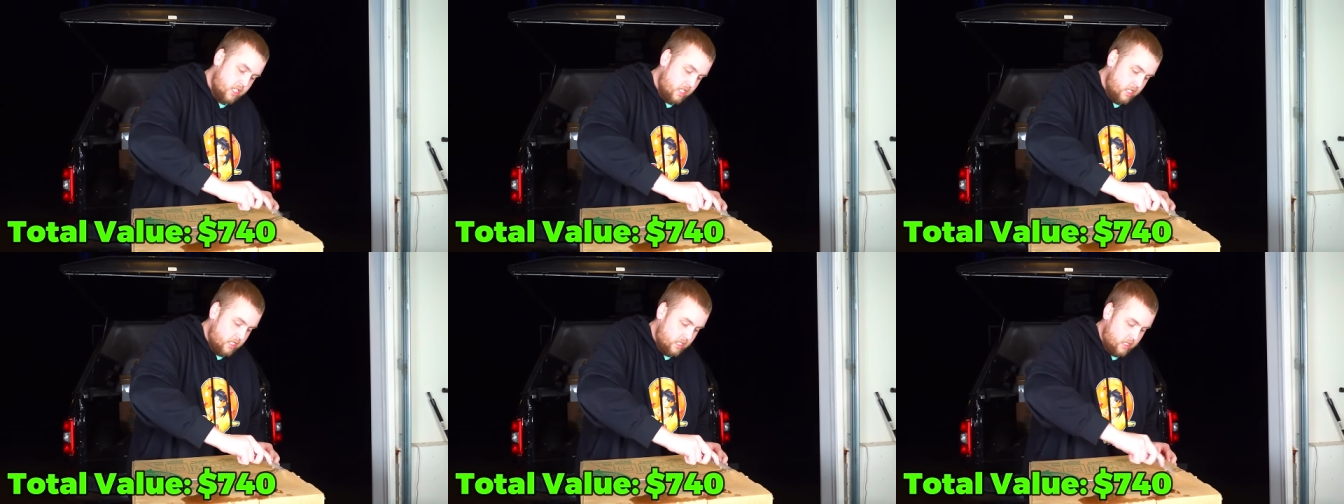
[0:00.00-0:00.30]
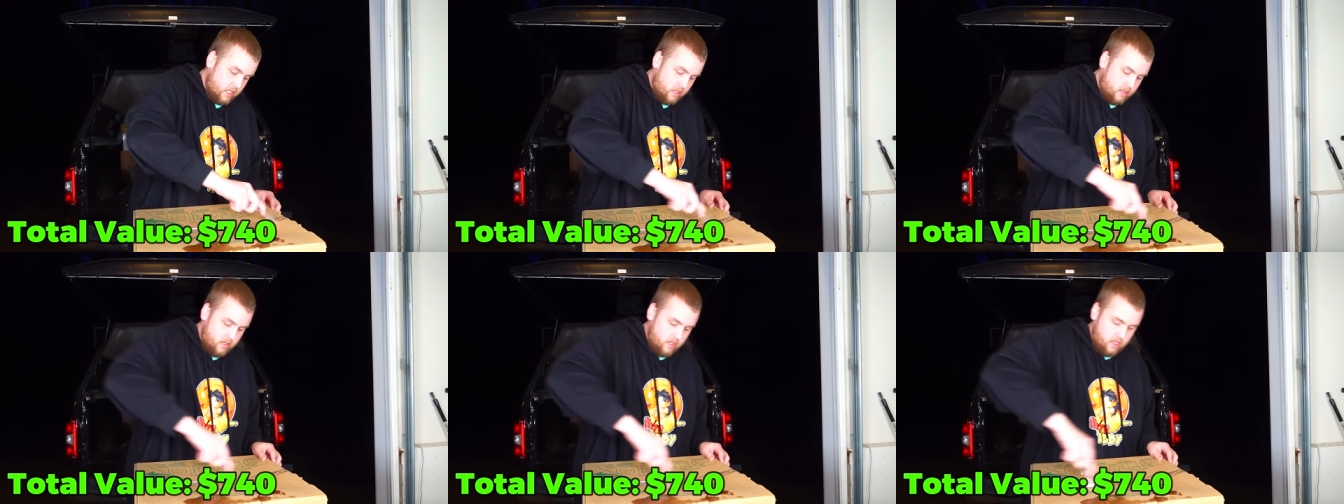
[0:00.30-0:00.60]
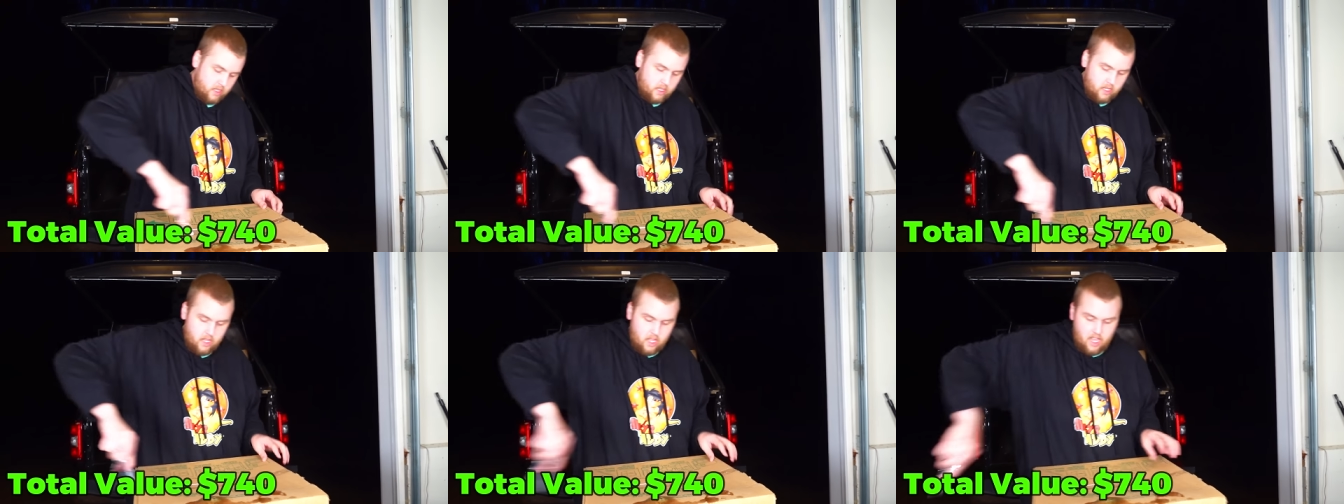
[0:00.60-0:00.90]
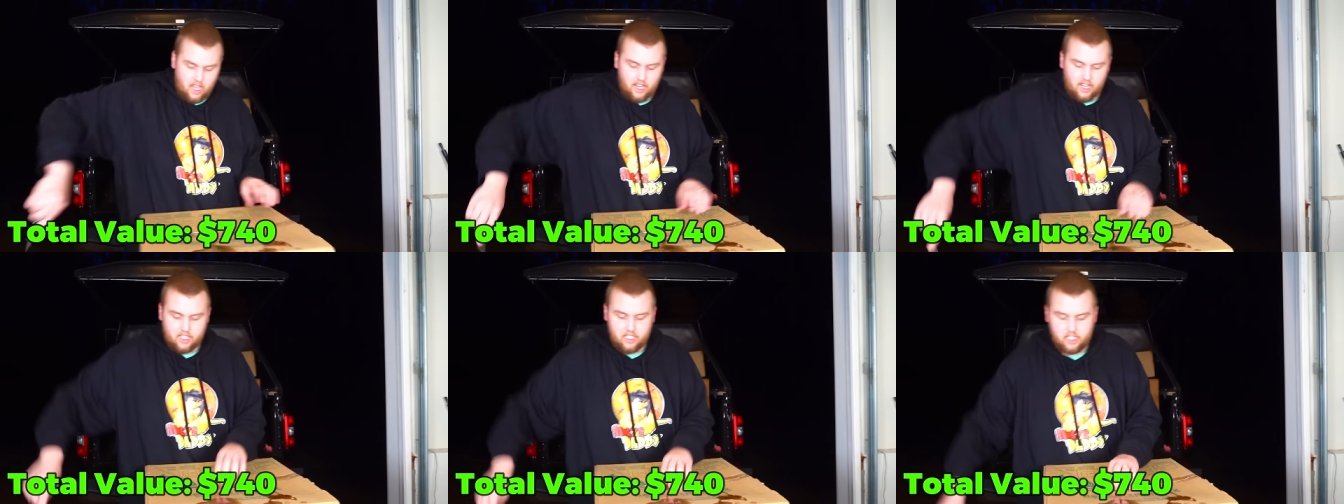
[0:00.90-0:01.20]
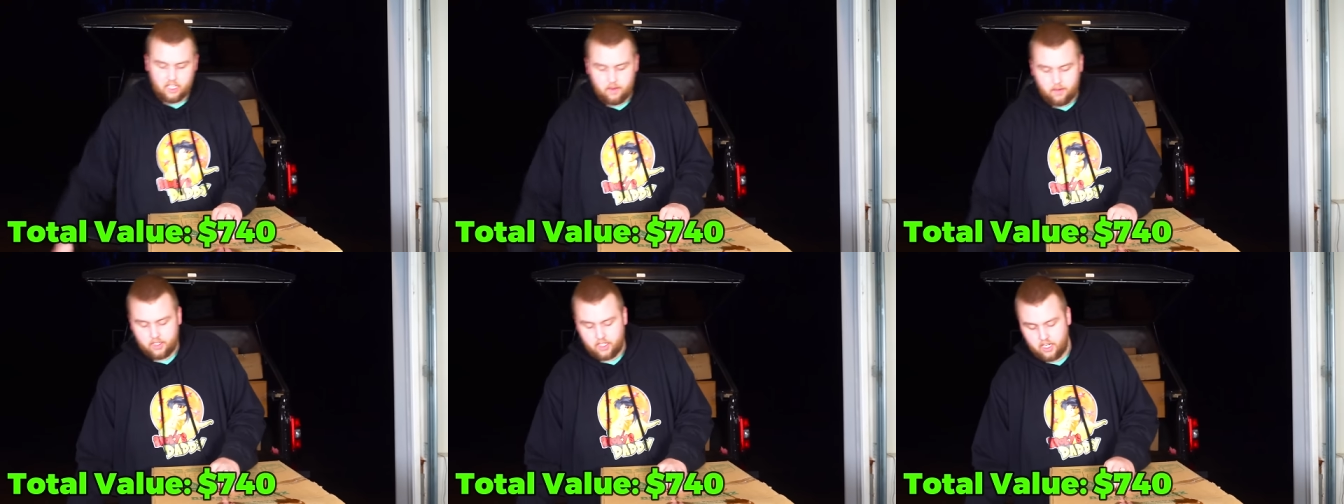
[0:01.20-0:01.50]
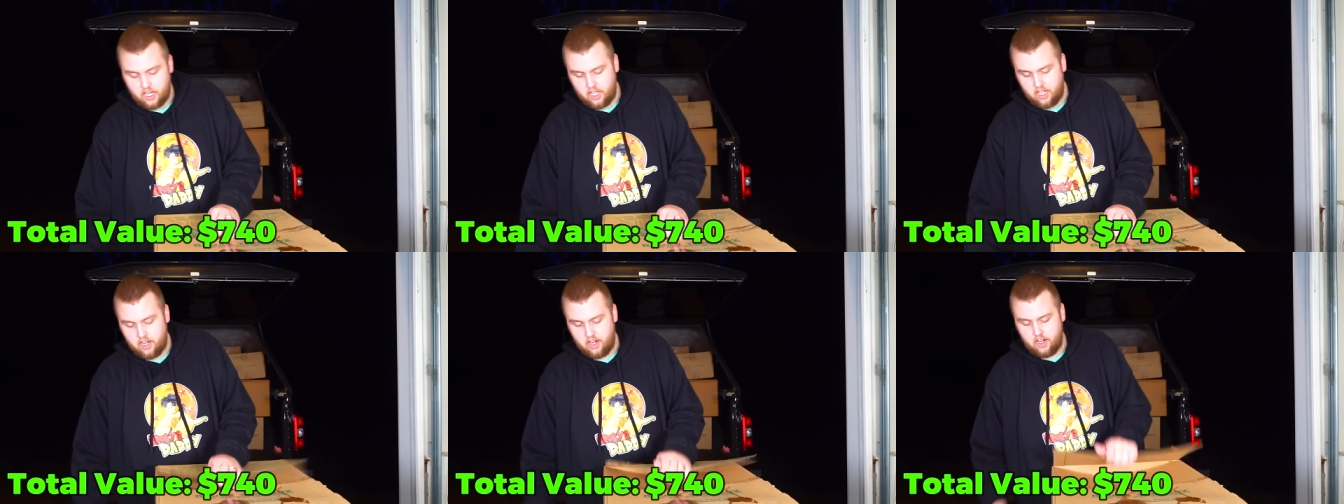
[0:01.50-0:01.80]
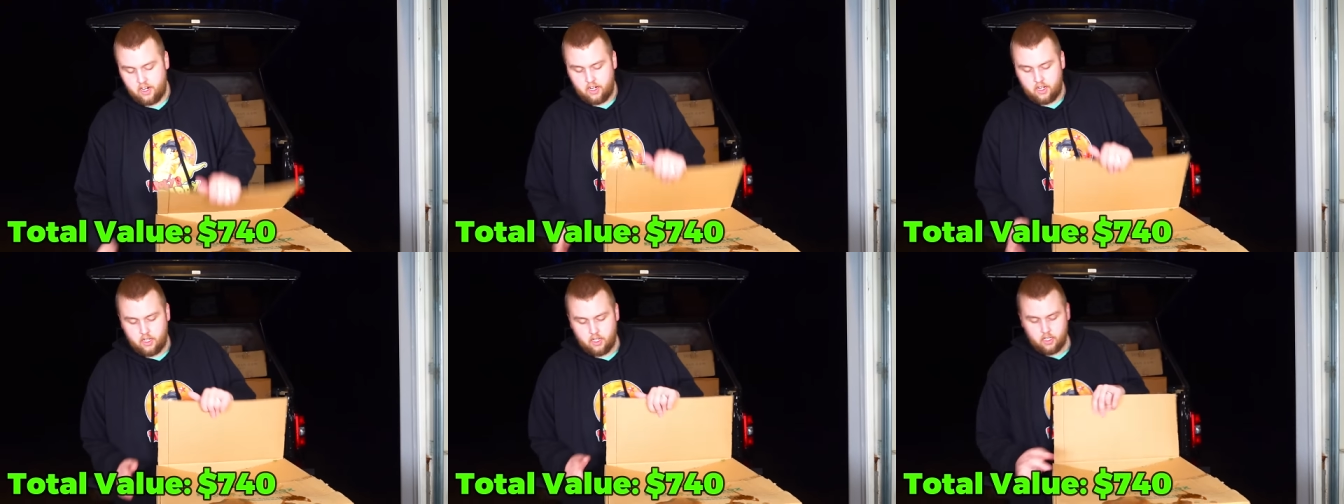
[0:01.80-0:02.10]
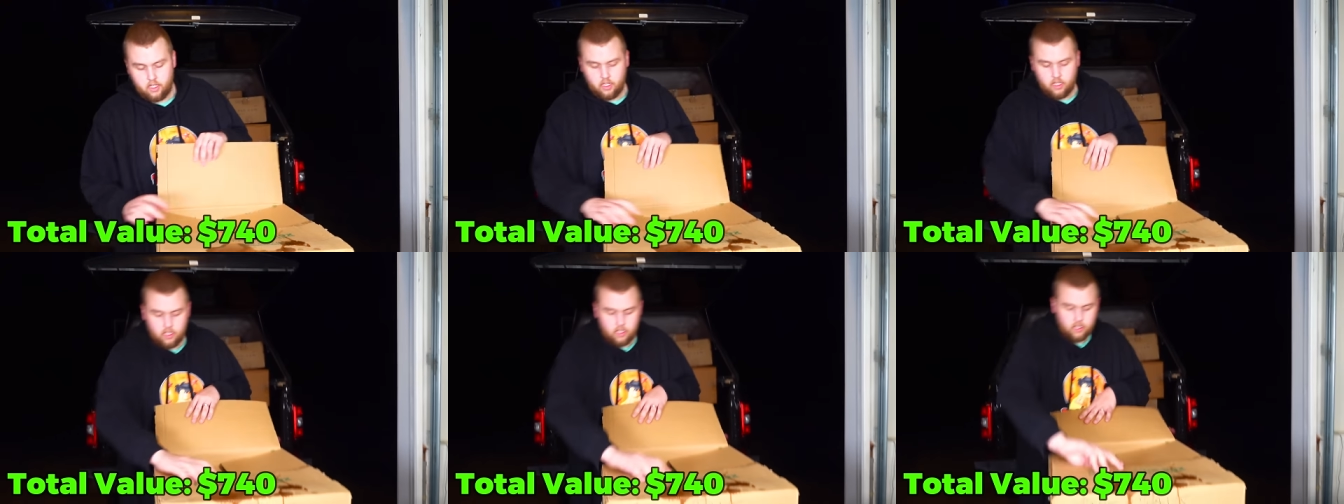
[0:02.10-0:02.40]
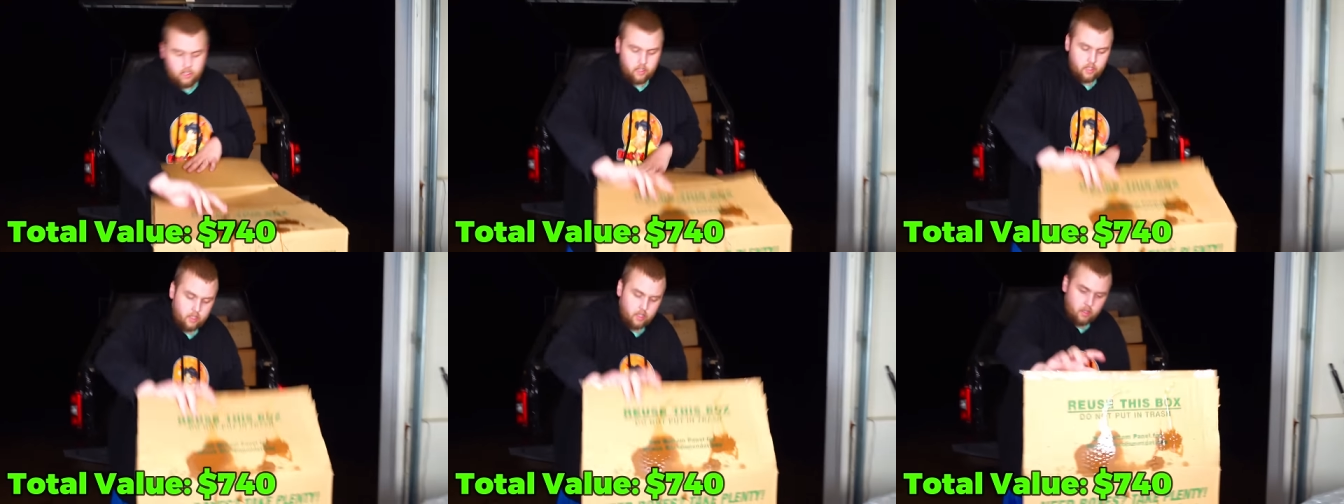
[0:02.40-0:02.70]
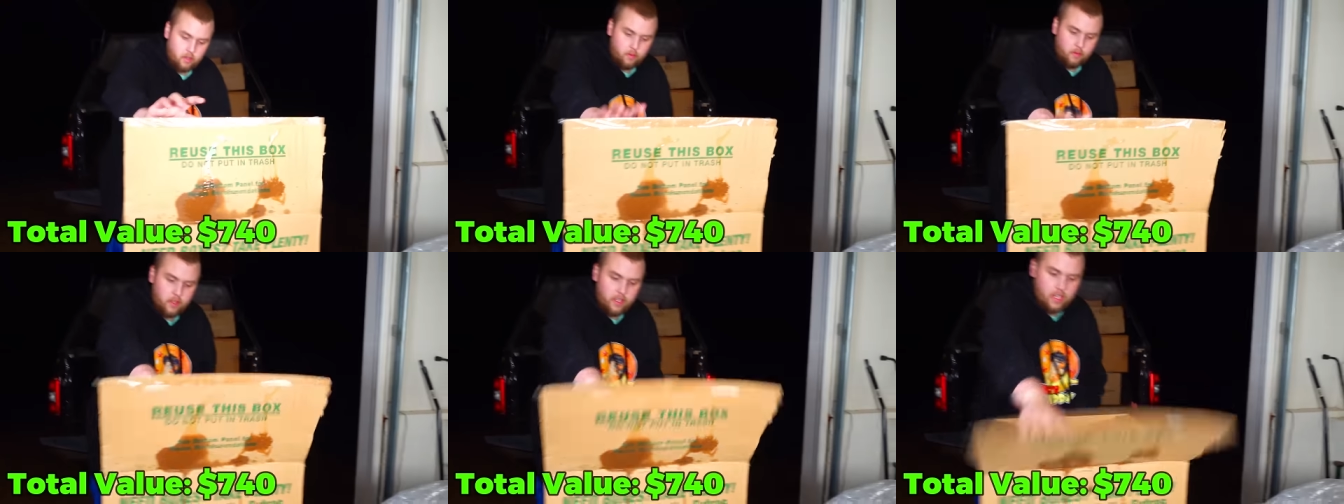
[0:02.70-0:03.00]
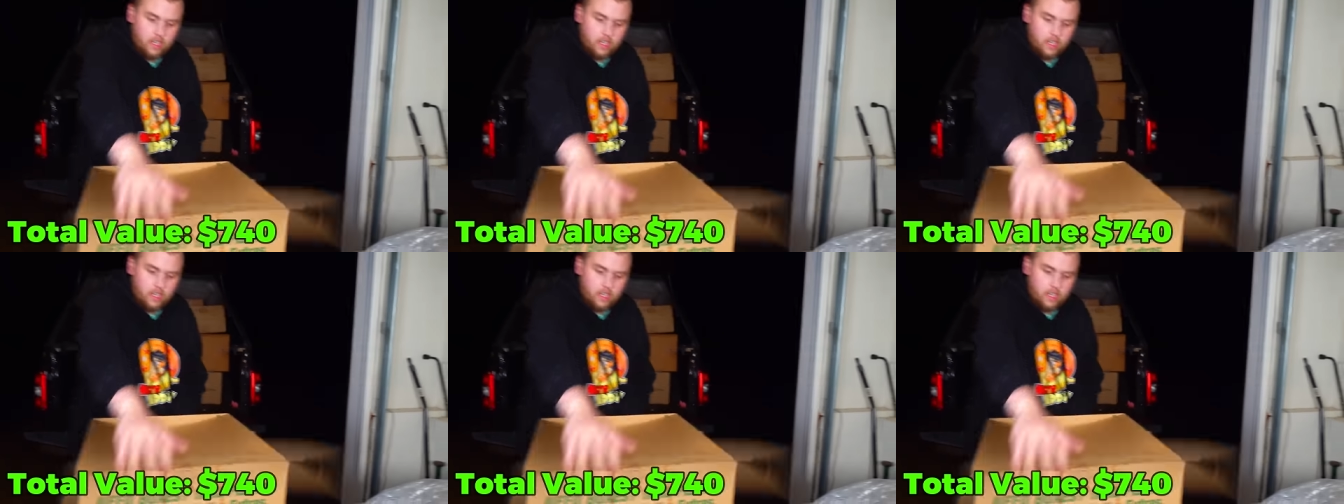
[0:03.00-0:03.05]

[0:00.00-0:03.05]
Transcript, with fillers: it, so. Let's see what's in here. We